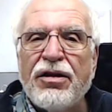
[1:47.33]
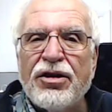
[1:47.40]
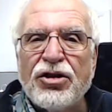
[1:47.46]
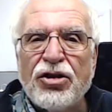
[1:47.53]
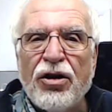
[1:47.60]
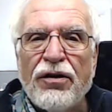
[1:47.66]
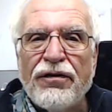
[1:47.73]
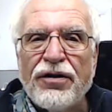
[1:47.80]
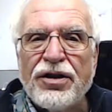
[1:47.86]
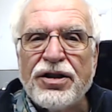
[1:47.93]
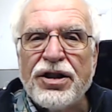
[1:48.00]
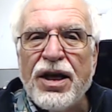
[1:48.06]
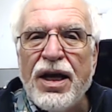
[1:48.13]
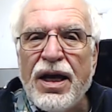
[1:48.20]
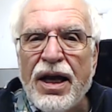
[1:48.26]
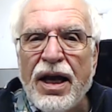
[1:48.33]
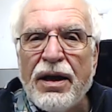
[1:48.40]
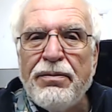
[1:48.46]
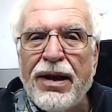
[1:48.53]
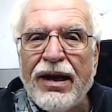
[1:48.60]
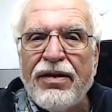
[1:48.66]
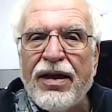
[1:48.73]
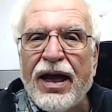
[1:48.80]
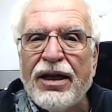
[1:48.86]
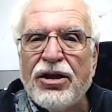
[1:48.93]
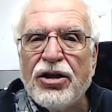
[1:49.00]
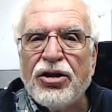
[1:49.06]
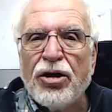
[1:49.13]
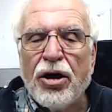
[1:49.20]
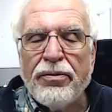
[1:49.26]
the surface and make that
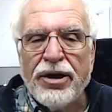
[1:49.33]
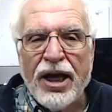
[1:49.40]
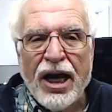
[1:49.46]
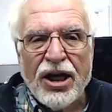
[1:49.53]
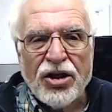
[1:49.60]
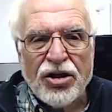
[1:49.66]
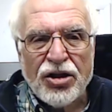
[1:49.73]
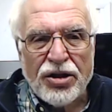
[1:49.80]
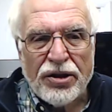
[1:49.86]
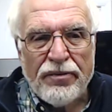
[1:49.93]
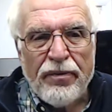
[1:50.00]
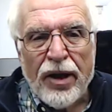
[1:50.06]
determination.